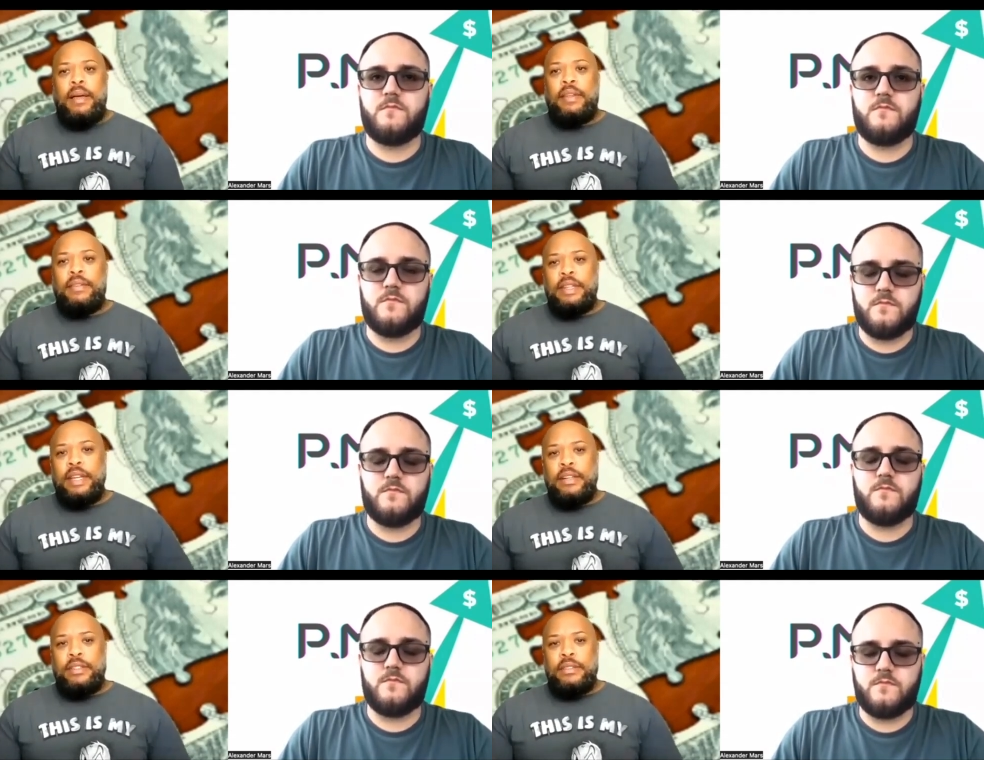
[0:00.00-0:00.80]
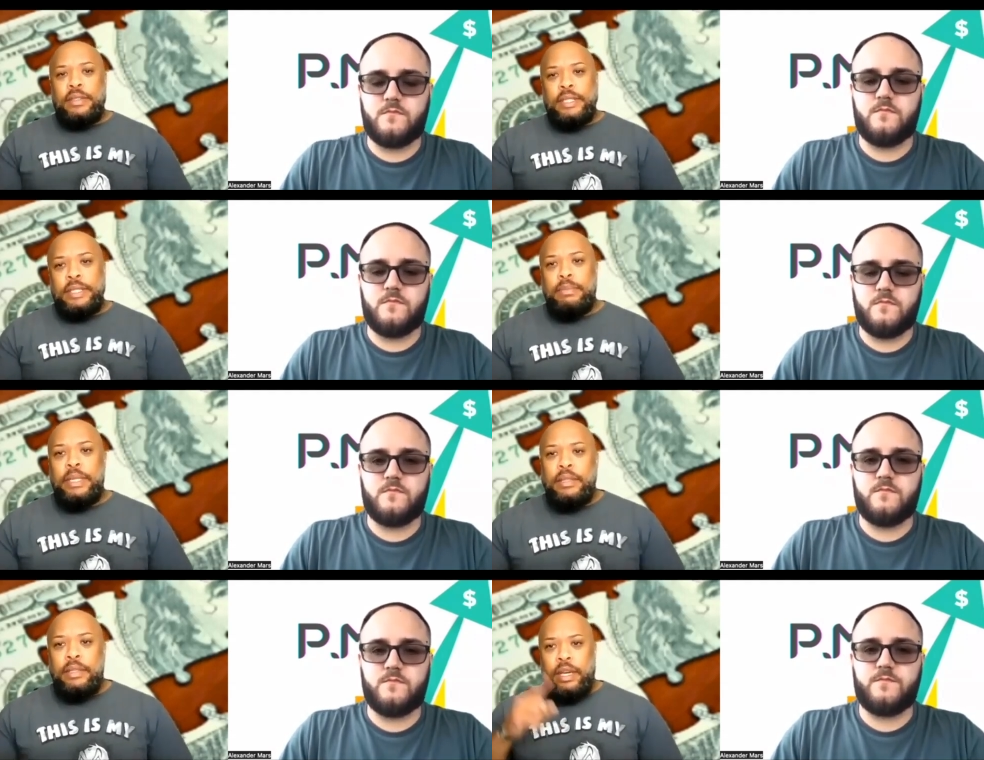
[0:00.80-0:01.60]
Speaker 1: I'll leave it there.
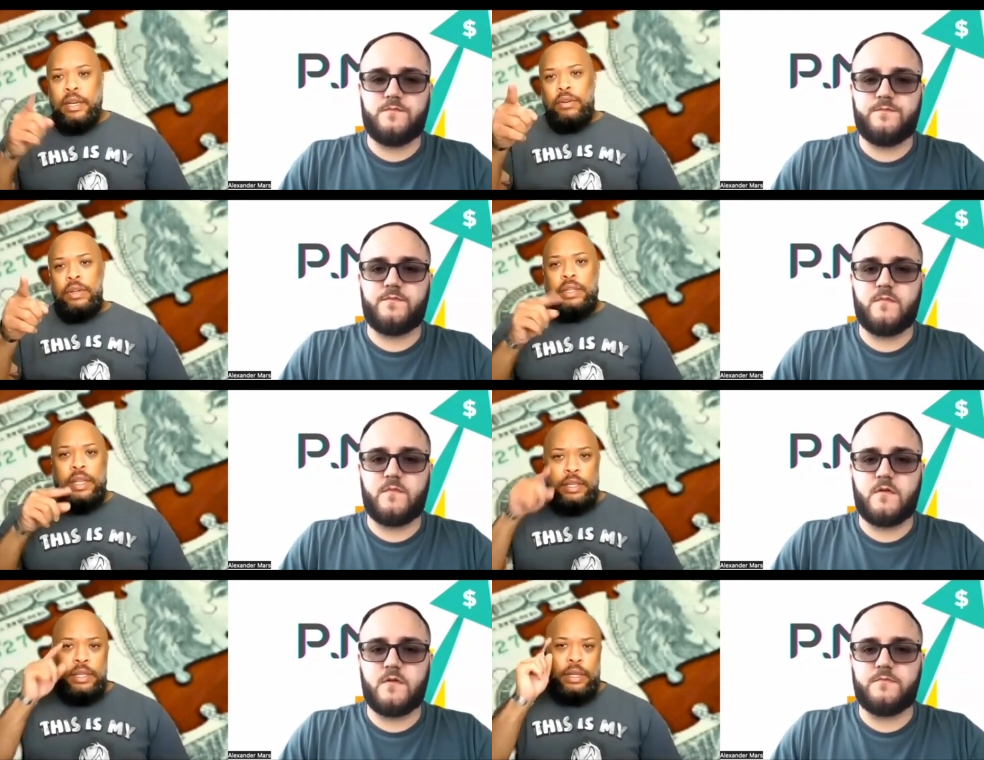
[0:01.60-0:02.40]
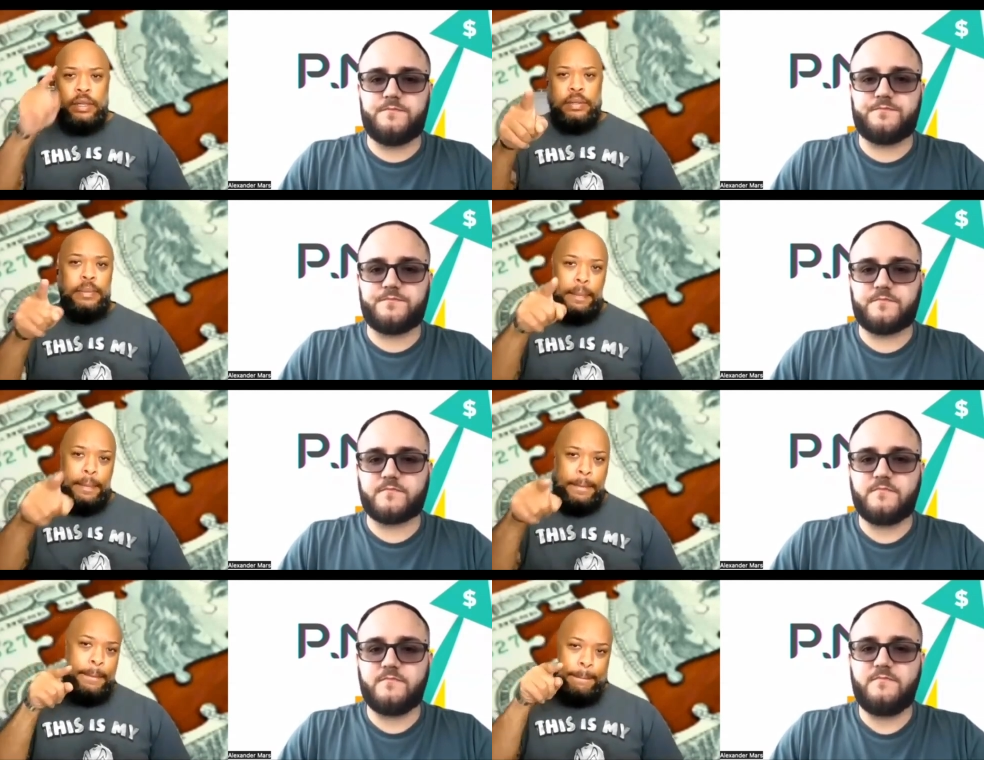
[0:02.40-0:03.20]
But yeah, Codie Sanchez,
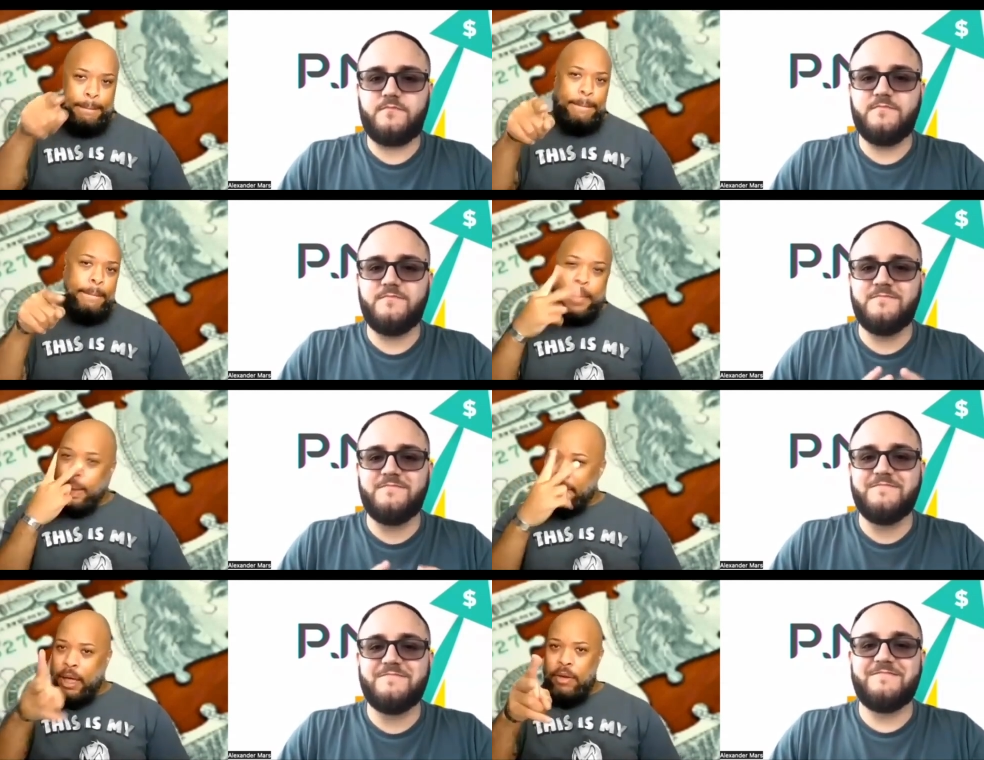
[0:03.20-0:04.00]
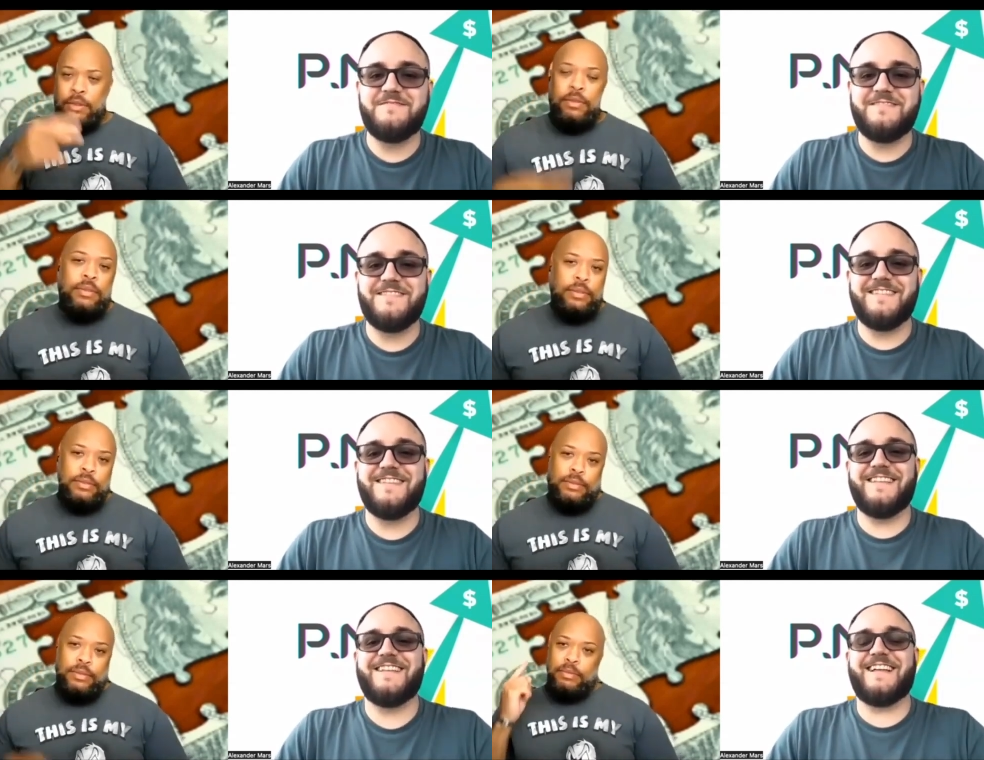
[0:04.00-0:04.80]
got my own.
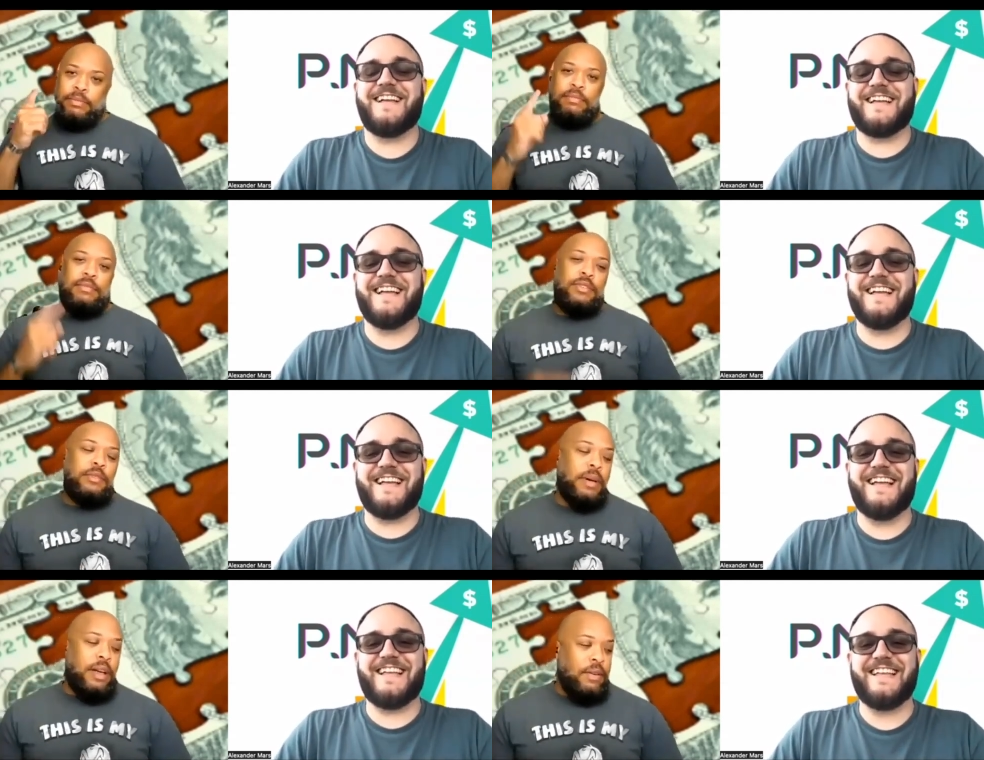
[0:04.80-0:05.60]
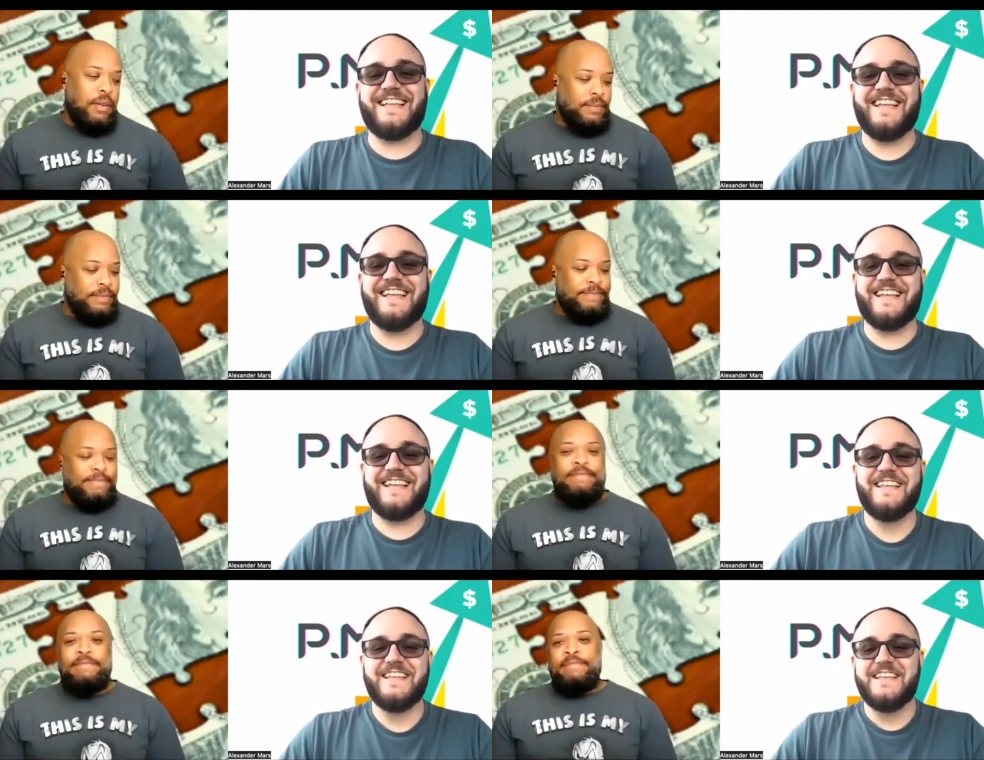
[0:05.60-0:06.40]
You're
Speaker 2: spot
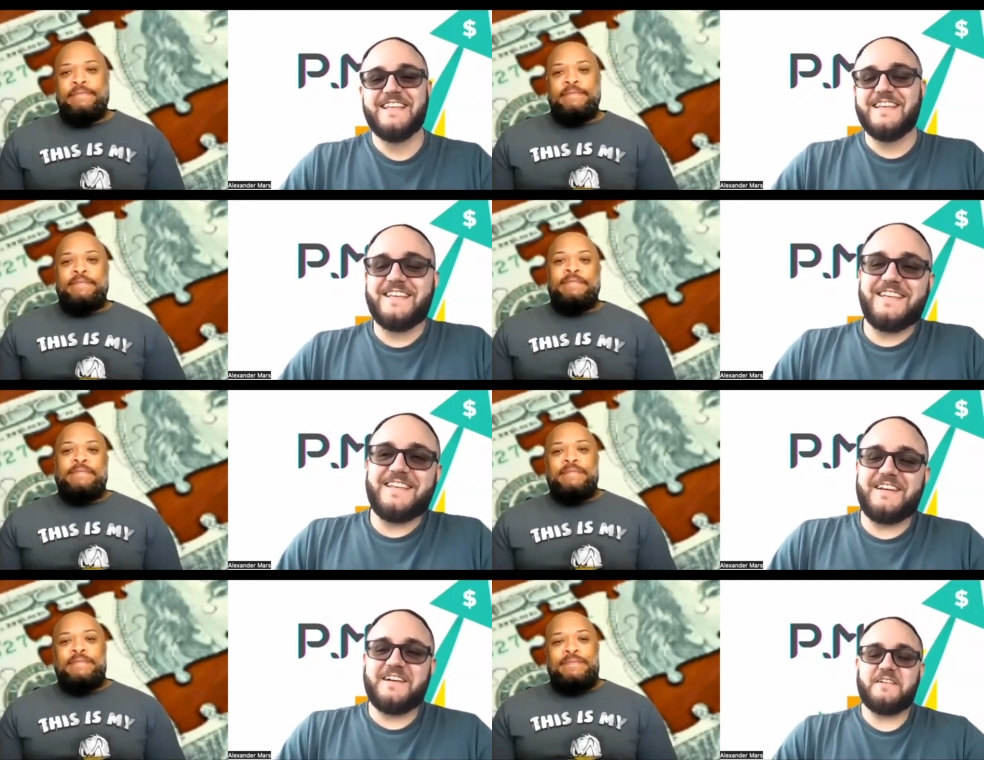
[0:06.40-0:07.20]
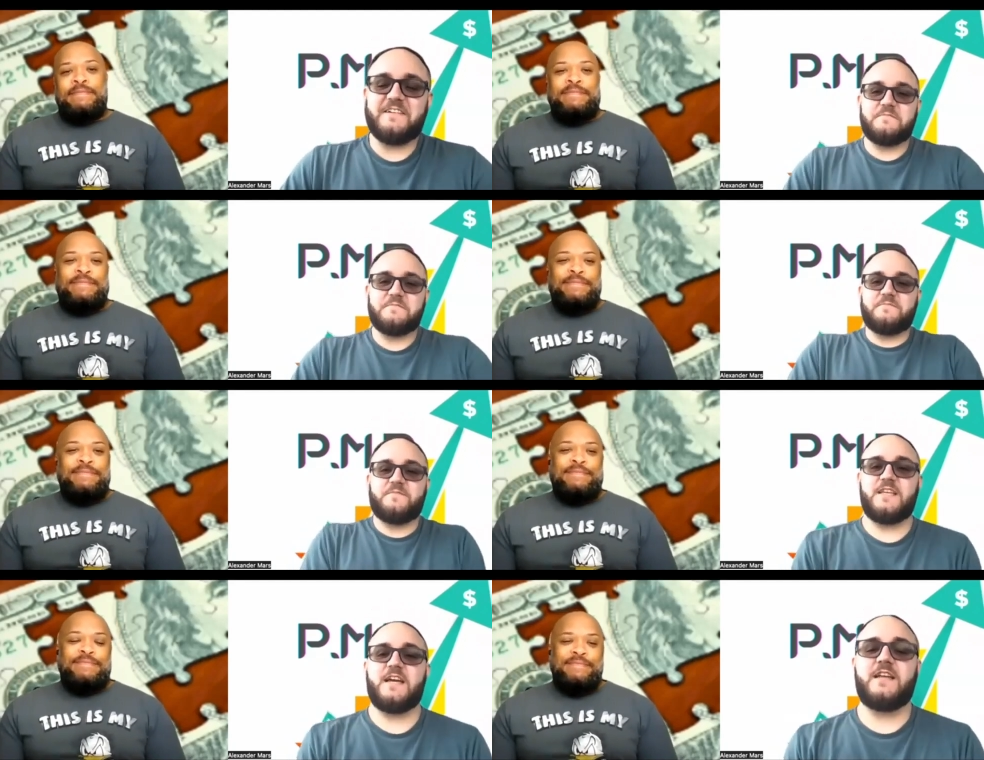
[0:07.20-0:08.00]
on.
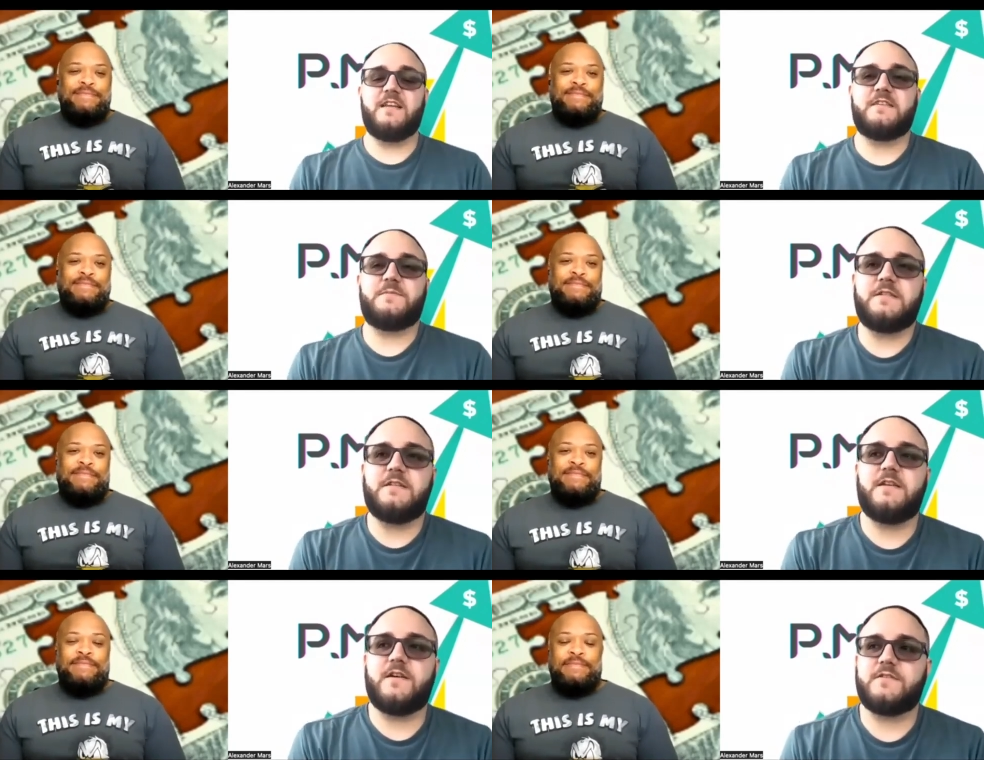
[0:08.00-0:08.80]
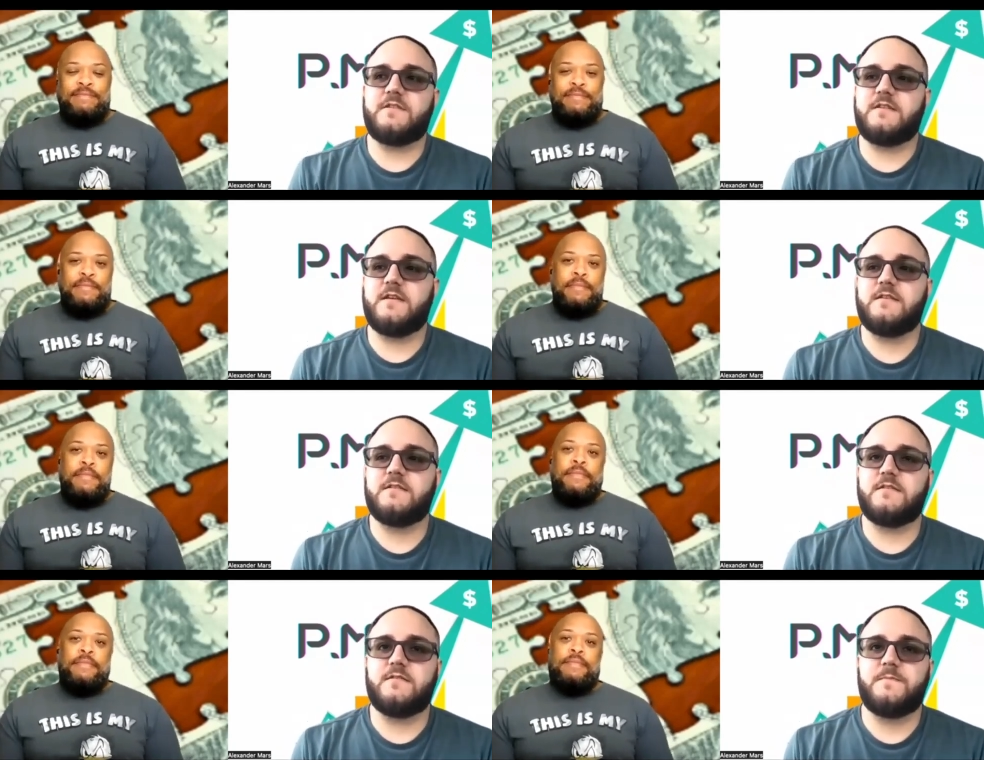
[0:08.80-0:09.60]
Yeah, and especially how she
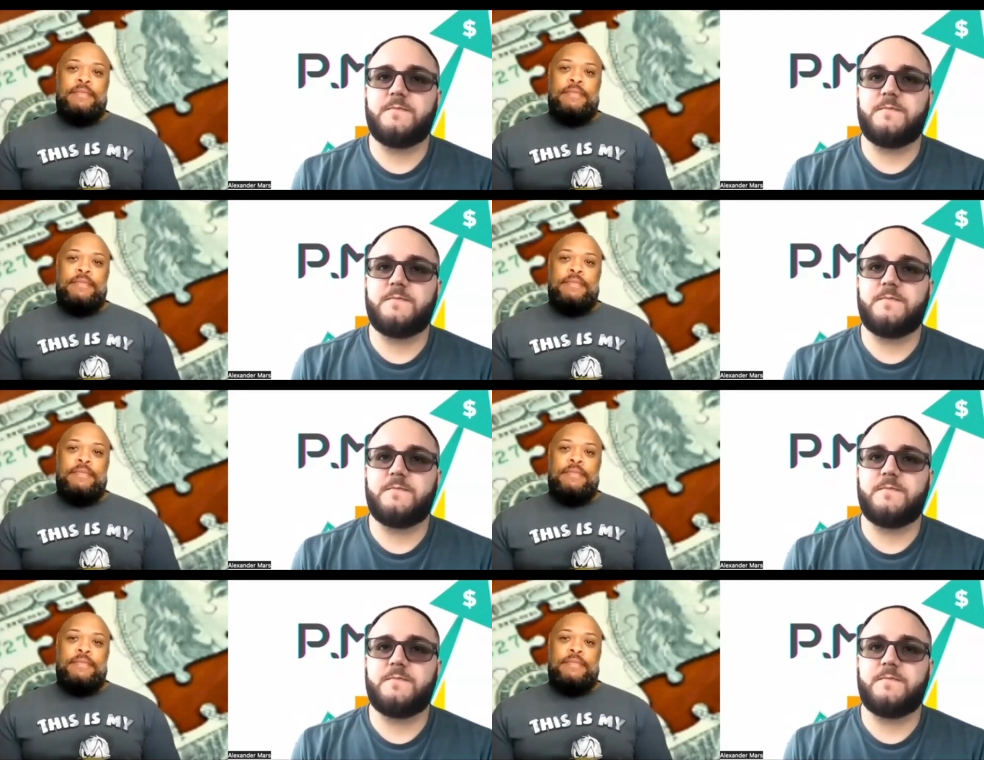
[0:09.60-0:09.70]
says,